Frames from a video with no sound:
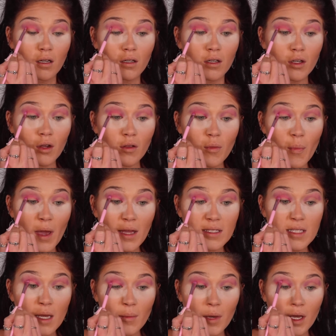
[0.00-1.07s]
you know, the
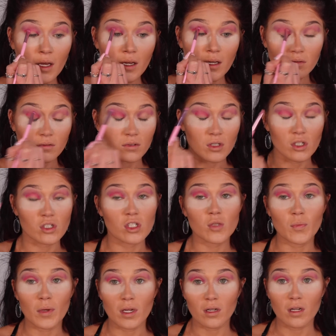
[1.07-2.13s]
pandemic, it's
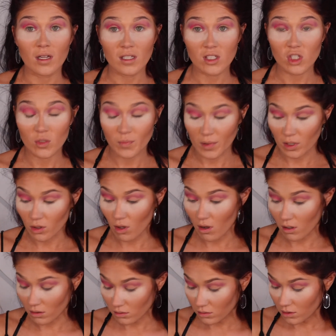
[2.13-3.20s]
just been
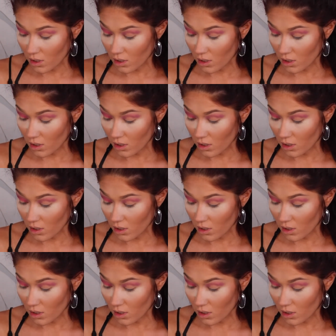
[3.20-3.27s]
long.